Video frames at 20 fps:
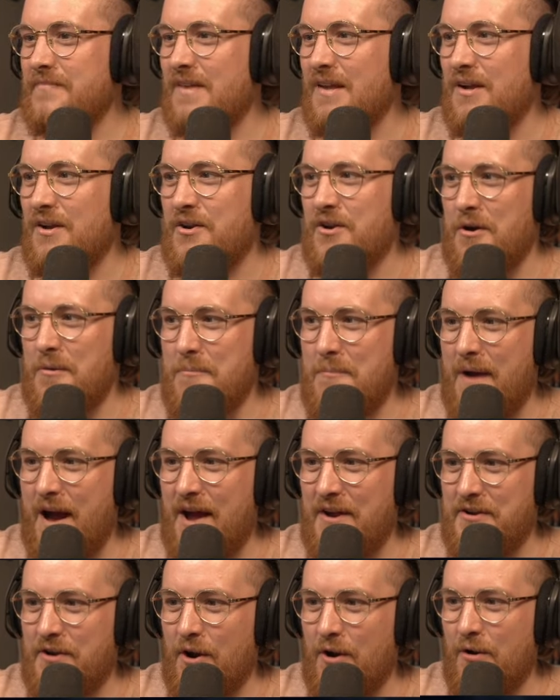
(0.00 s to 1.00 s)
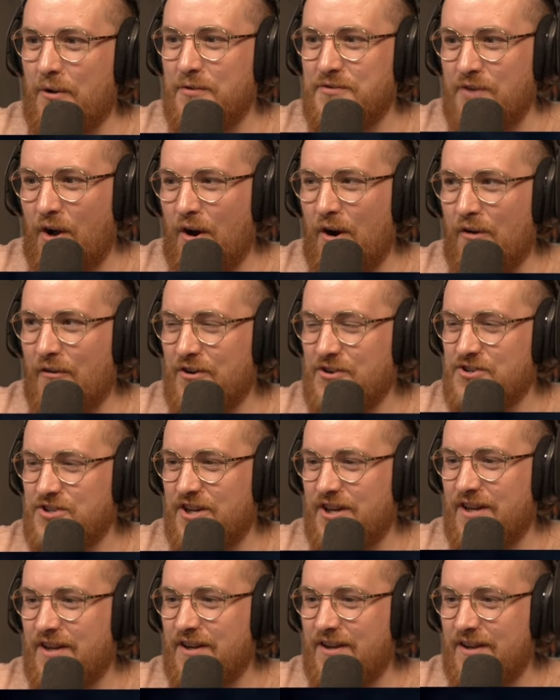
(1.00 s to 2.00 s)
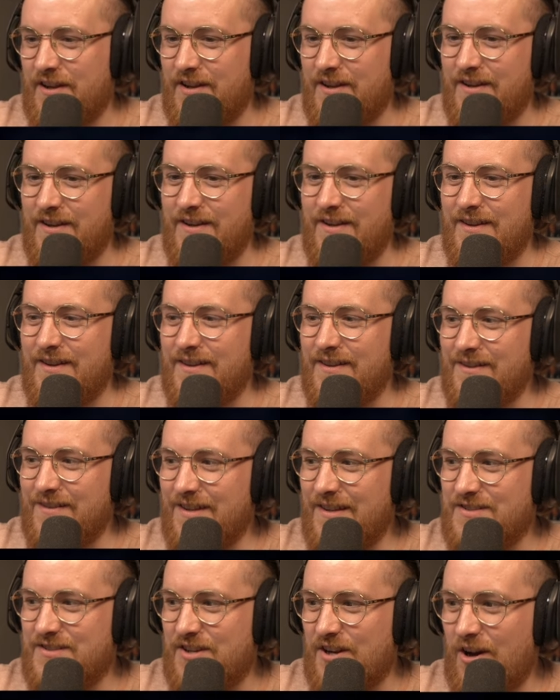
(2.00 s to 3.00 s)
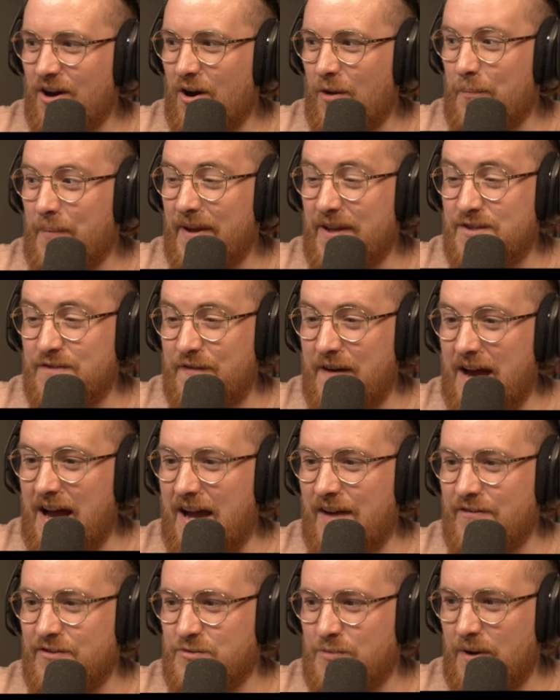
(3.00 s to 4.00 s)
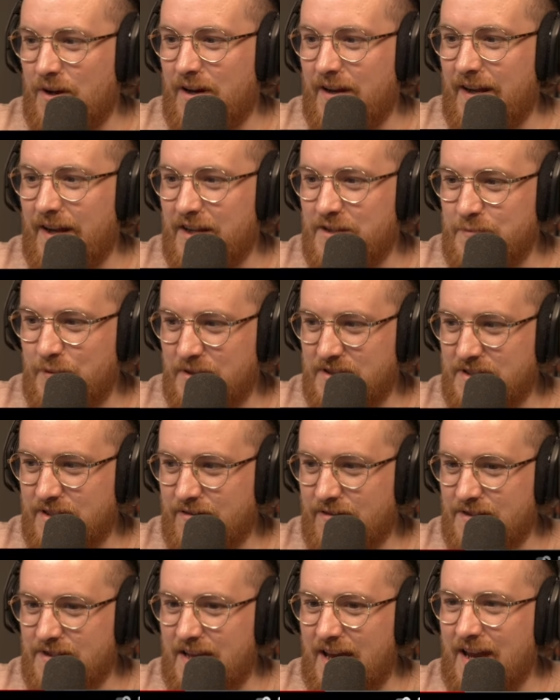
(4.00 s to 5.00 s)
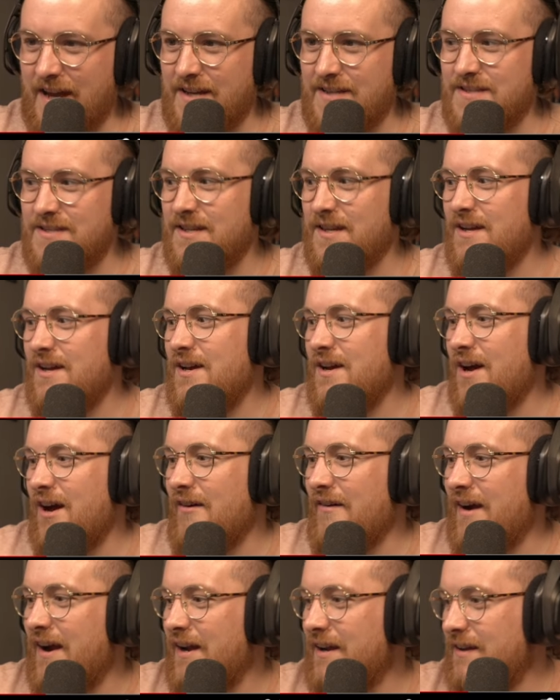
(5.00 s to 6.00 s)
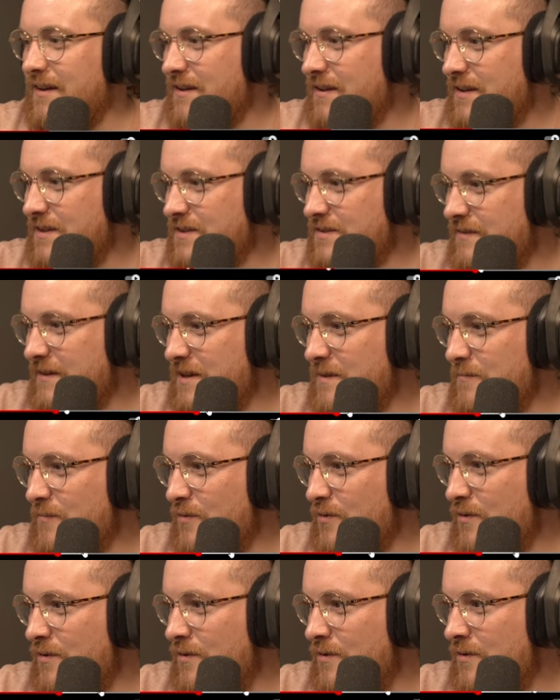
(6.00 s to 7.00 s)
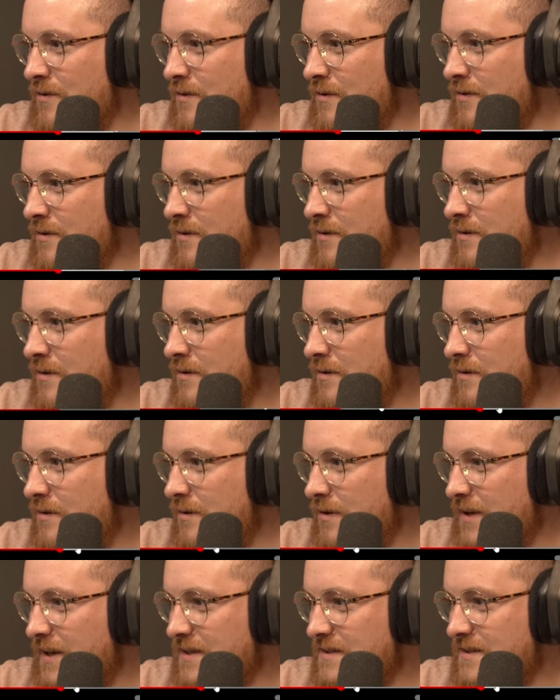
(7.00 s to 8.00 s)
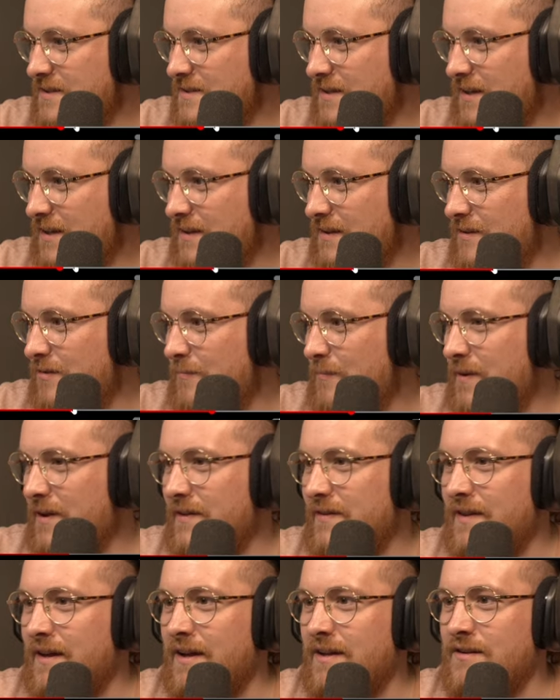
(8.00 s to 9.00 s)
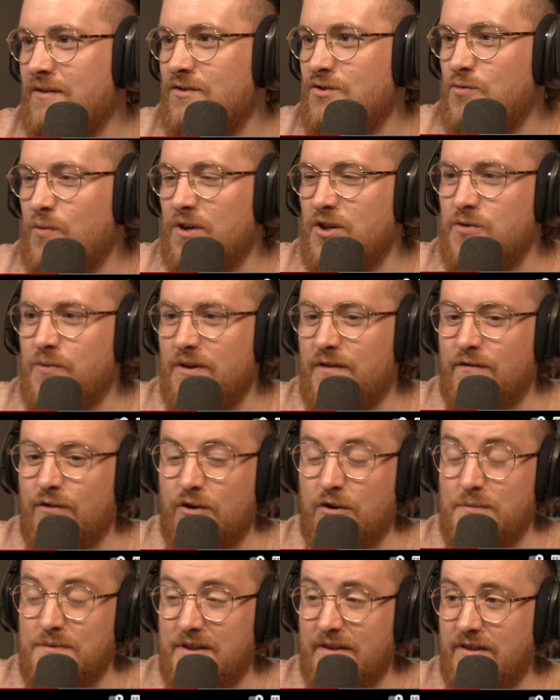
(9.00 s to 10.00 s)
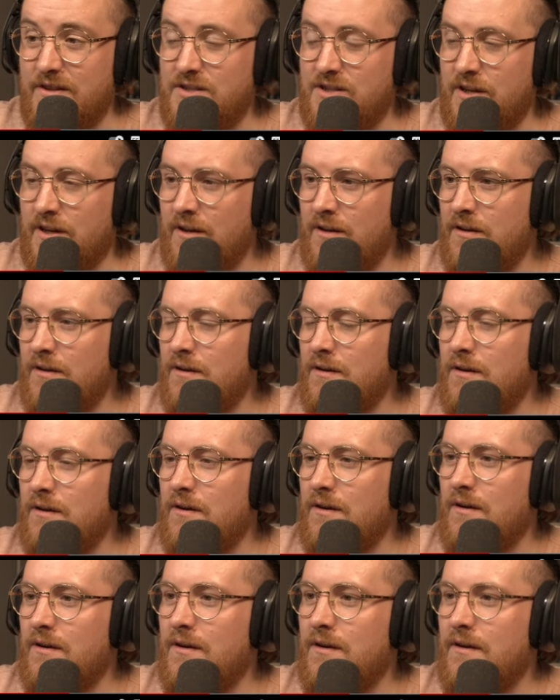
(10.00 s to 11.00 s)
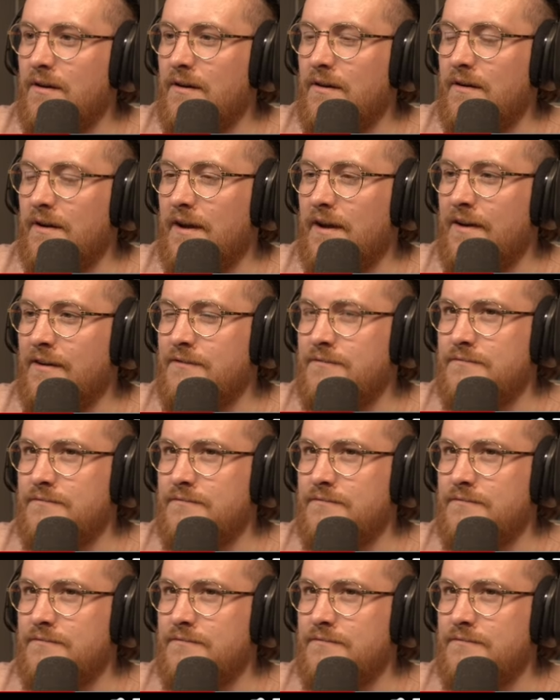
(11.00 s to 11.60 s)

Commandos Origin. Let's go. PS5 as well and Xbox Series X. All right. Is there any more? I guess there's like a little bit at the end. 2024 comes out this year. Okay.